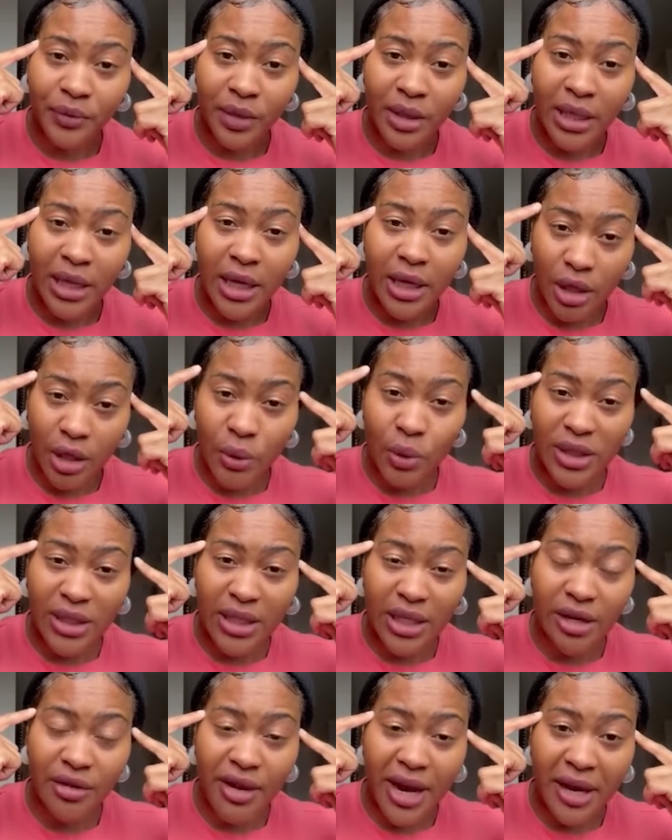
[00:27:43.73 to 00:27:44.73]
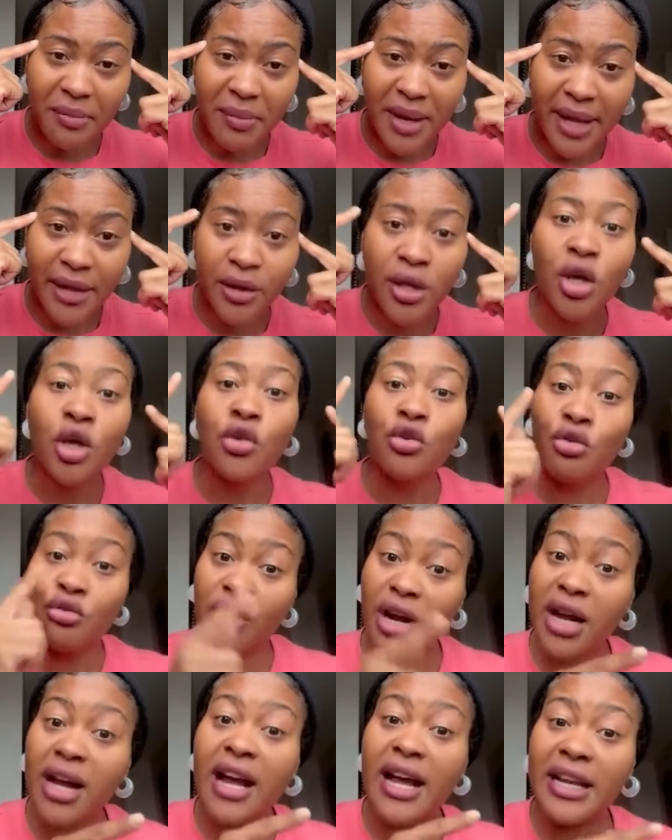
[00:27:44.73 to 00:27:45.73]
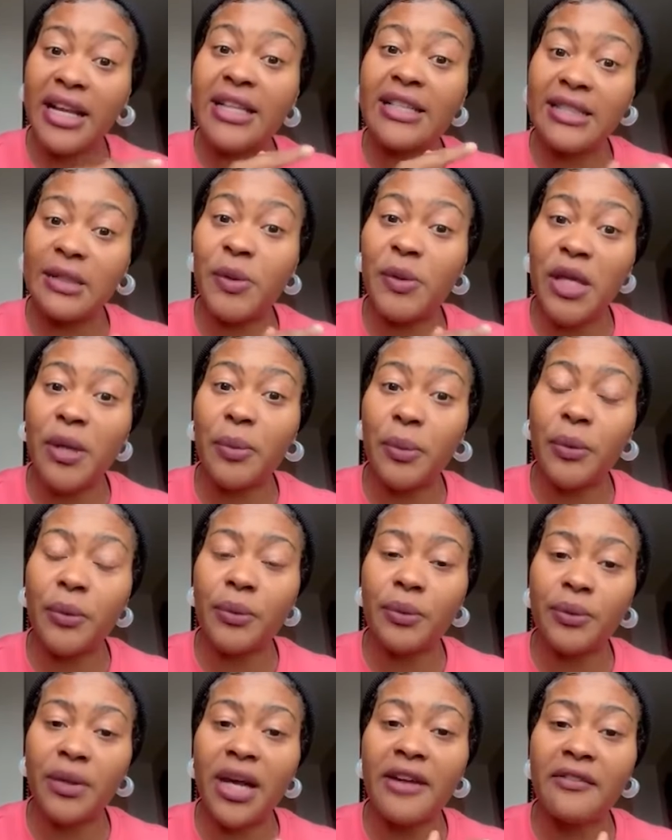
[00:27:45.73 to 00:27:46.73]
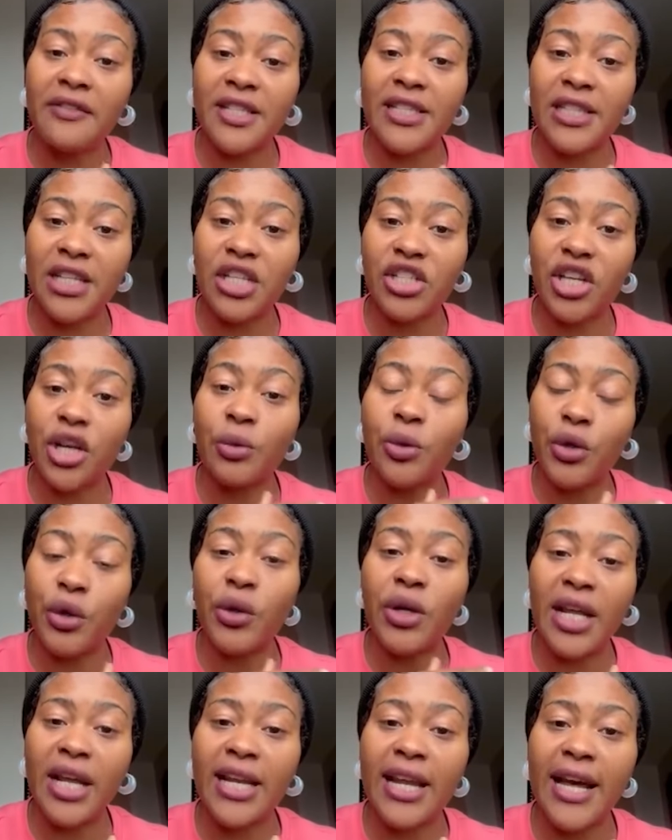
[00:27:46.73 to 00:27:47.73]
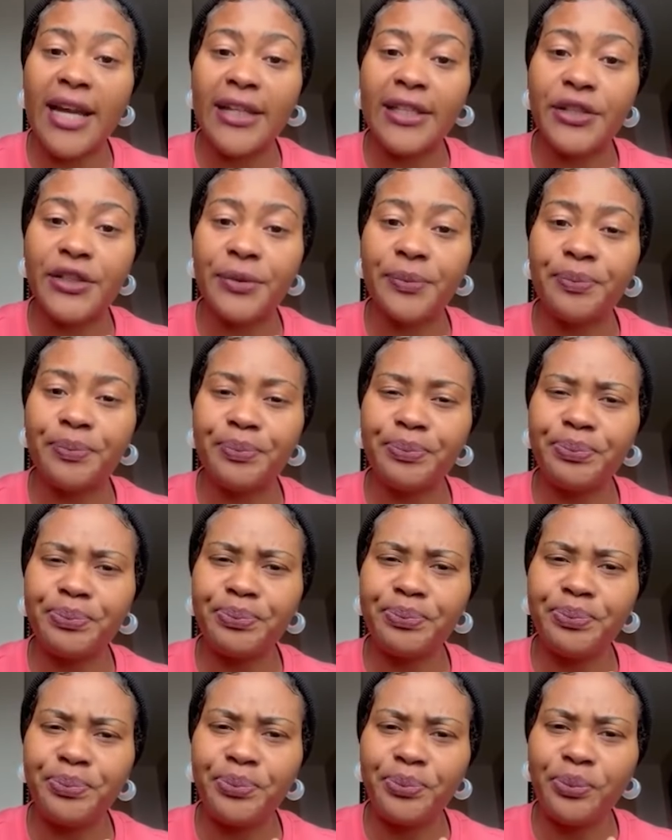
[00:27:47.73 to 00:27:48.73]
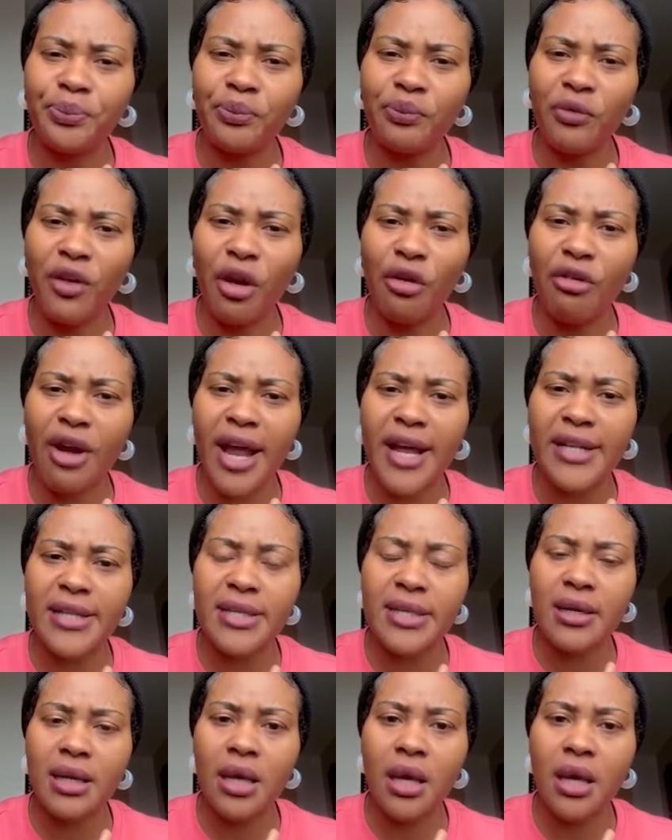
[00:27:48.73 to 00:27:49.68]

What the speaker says: Yeah, he was in the right mind. You record these people, conversation without their knowledge. Right?